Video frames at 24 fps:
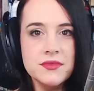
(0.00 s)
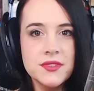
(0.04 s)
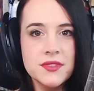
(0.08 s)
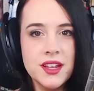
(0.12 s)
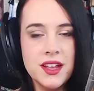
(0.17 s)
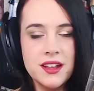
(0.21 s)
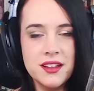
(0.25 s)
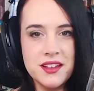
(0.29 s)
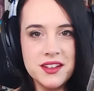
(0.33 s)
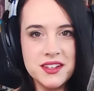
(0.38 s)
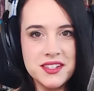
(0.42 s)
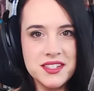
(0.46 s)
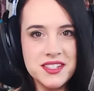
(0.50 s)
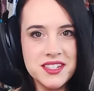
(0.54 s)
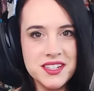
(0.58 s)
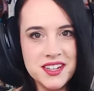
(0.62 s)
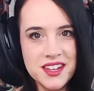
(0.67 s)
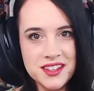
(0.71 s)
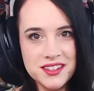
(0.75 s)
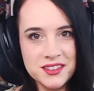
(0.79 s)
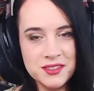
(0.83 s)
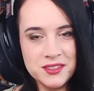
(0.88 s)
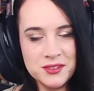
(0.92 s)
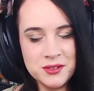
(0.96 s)
A lot to
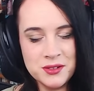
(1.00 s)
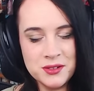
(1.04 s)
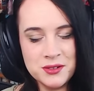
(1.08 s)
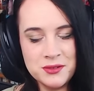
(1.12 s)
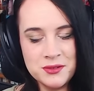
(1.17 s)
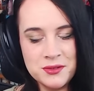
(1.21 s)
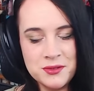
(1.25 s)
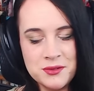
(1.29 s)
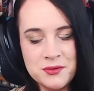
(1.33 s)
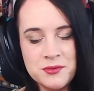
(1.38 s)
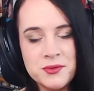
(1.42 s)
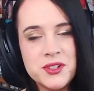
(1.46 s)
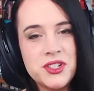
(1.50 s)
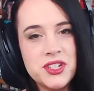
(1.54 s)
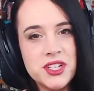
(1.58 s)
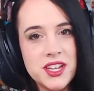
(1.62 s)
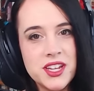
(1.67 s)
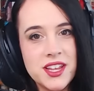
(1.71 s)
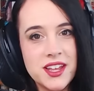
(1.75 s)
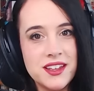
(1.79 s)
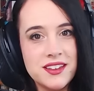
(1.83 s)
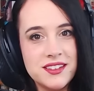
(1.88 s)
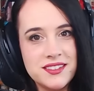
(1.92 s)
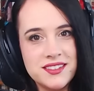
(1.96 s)
get through, which
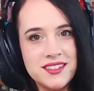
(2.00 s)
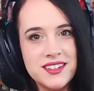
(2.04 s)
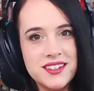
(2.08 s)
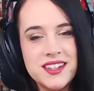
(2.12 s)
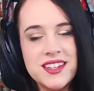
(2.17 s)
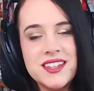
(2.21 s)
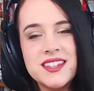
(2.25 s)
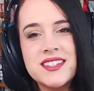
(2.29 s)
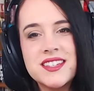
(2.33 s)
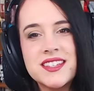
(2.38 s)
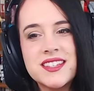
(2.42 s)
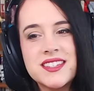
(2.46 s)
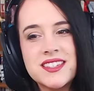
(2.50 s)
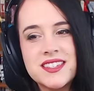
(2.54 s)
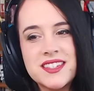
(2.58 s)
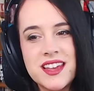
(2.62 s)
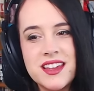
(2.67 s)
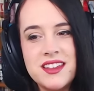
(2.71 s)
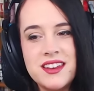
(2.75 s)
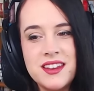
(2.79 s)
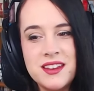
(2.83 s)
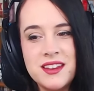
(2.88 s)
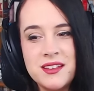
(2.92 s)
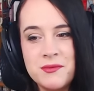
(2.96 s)
again is
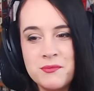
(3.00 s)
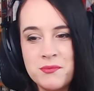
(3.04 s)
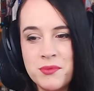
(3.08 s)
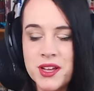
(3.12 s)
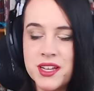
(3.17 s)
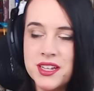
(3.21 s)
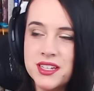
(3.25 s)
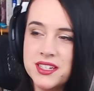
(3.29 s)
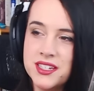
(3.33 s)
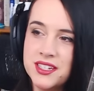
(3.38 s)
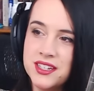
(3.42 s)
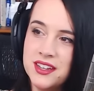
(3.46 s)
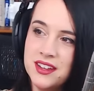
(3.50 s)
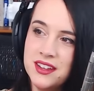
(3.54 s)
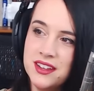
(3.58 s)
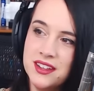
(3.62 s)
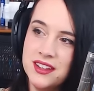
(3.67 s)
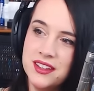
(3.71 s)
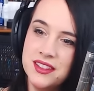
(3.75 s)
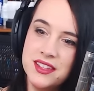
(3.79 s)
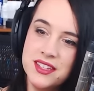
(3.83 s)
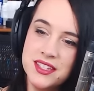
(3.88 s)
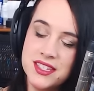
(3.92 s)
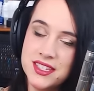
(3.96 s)
exciting, but
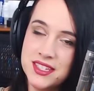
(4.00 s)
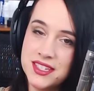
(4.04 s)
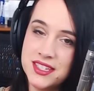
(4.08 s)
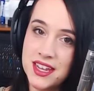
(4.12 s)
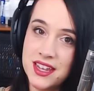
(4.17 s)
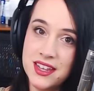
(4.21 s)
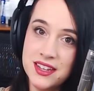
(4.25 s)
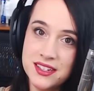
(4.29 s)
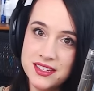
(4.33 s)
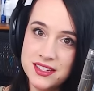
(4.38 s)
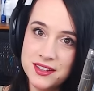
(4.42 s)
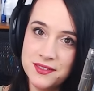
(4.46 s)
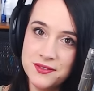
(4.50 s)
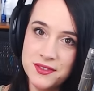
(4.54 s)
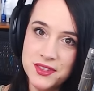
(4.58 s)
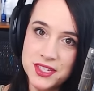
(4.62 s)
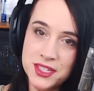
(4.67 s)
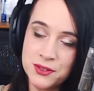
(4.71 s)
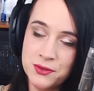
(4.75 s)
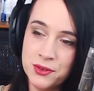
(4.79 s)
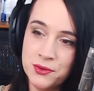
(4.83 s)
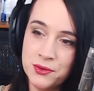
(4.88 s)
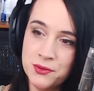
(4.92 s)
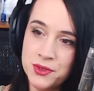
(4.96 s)
the set of this
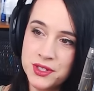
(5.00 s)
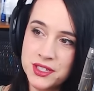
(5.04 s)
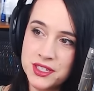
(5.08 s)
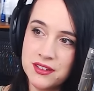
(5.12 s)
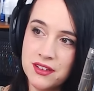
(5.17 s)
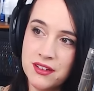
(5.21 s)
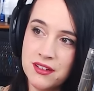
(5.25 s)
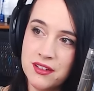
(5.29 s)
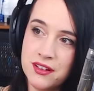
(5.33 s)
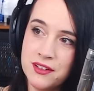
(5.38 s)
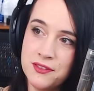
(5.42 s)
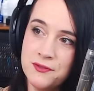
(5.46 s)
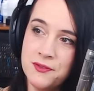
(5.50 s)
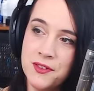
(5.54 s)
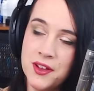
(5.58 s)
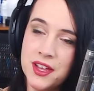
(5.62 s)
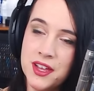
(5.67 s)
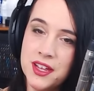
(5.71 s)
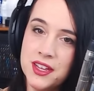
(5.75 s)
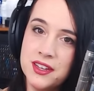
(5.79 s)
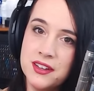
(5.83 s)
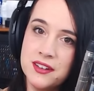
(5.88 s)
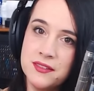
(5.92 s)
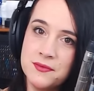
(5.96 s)
one was a lot of
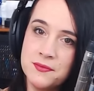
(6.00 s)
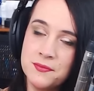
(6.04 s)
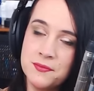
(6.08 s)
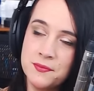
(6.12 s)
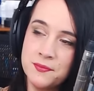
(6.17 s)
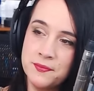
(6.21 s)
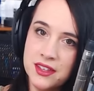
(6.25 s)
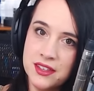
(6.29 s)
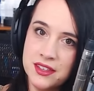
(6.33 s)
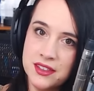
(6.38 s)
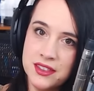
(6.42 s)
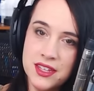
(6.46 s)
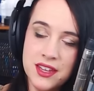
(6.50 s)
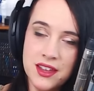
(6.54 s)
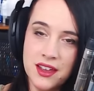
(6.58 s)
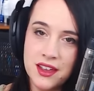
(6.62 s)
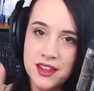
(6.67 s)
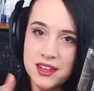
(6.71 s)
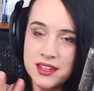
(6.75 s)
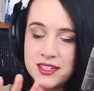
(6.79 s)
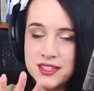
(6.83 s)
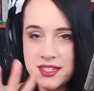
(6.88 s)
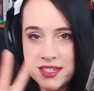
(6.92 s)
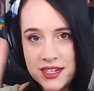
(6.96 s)
fun. The
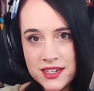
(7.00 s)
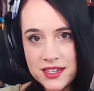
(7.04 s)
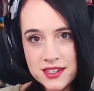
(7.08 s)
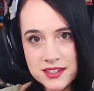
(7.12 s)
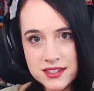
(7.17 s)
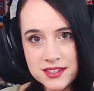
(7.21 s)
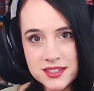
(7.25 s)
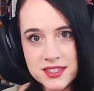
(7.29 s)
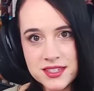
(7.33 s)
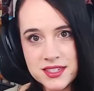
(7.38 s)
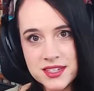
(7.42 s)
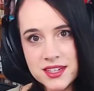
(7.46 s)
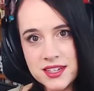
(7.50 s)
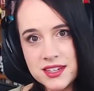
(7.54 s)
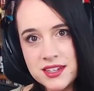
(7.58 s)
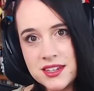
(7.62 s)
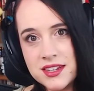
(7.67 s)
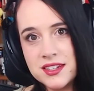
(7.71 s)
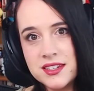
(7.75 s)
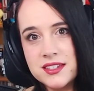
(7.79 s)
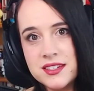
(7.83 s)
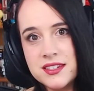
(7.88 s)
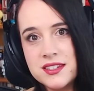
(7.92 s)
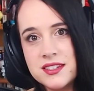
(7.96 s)
ideas in
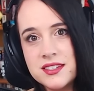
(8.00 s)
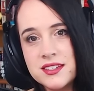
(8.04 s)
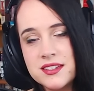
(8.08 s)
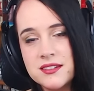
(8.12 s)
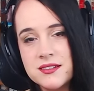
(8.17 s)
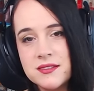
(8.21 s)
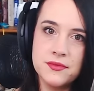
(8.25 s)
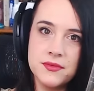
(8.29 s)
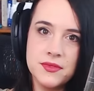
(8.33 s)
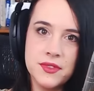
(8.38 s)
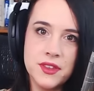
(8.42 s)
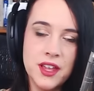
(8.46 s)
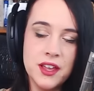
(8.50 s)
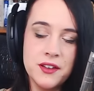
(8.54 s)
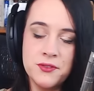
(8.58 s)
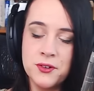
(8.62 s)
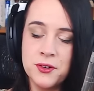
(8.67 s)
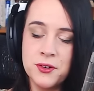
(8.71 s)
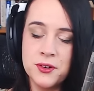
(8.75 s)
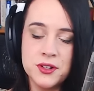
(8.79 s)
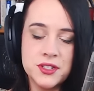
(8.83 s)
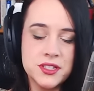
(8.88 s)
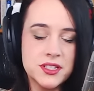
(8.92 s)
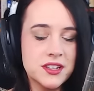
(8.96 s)
it, of
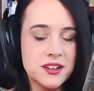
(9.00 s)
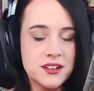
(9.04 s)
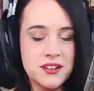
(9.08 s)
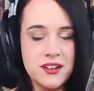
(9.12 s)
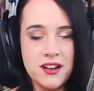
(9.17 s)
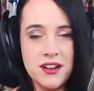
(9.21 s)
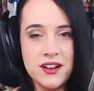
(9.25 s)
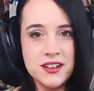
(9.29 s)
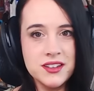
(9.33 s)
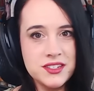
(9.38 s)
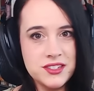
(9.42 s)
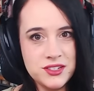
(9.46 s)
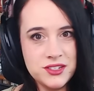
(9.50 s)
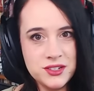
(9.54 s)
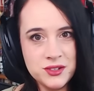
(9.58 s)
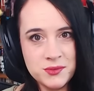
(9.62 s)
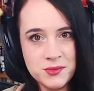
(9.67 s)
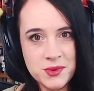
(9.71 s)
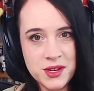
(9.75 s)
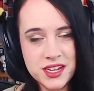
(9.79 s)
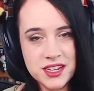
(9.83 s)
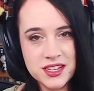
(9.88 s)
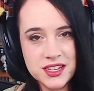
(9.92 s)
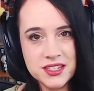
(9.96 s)
course, the
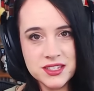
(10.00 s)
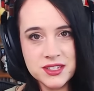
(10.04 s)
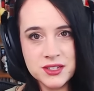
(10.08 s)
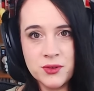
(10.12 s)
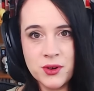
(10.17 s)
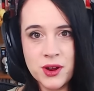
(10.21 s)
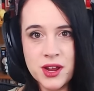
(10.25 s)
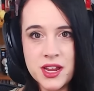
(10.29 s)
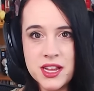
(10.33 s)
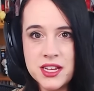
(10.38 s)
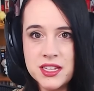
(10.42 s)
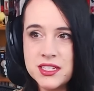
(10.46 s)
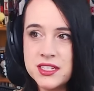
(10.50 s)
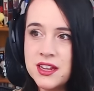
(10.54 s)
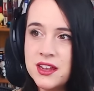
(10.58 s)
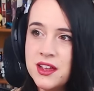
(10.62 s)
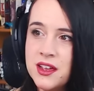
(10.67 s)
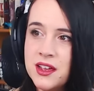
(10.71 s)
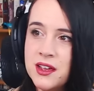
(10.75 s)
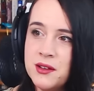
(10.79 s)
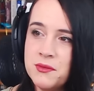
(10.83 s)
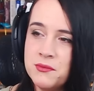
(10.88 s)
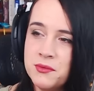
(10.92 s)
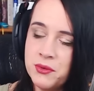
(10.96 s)
costuming is great,
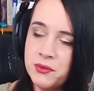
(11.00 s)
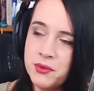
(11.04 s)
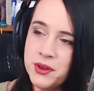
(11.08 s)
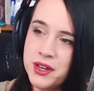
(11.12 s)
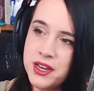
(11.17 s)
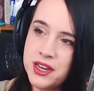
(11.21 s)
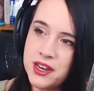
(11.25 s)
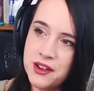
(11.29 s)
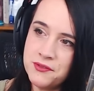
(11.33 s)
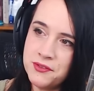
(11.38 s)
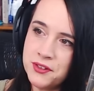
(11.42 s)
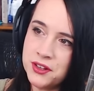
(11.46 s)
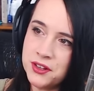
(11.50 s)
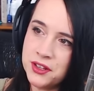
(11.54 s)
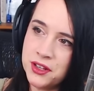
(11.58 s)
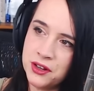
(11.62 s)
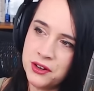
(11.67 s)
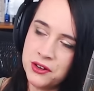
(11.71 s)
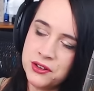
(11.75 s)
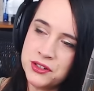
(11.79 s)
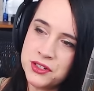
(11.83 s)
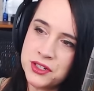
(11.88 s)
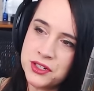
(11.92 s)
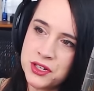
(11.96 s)
but we never
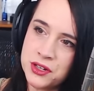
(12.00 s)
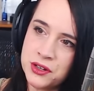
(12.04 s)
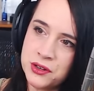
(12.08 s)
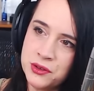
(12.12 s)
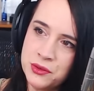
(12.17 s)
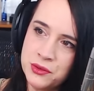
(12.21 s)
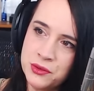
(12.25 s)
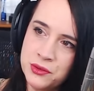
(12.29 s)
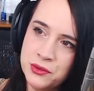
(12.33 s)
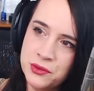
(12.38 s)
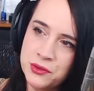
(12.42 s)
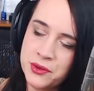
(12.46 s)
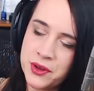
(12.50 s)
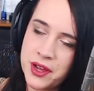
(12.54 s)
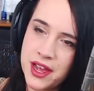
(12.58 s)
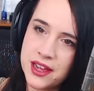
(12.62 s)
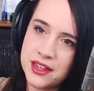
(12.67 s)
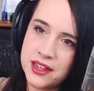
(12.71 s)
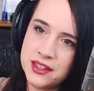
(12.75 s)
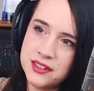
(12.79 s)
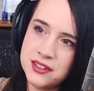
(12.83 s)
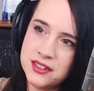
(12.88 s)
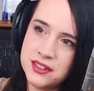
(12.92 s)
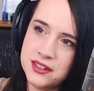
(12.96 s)
learned who
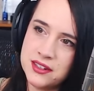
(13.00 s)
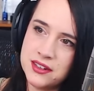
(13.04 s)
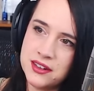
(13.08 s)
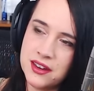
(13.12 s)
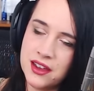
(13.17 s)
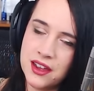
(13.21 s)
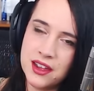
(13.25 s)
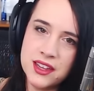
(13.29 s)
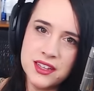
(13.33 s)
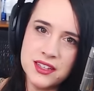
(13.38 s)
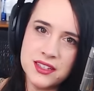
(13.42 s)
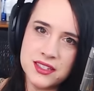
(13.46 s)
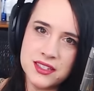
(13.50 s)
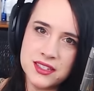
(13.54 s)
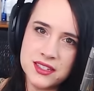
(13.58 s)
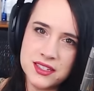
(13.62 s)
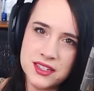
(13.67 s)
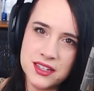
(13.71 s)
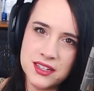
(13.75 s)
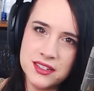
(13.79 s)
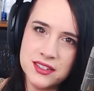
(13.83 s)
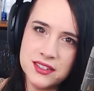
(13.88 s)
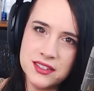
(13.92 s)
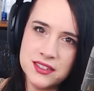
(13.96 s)
Adonais
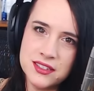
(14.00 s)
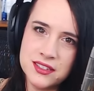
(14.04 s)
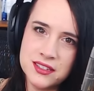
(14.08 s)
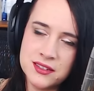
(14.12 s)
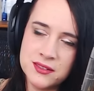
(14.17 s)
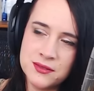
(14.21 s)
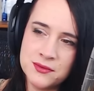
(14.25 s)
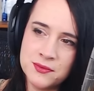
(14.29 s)
is.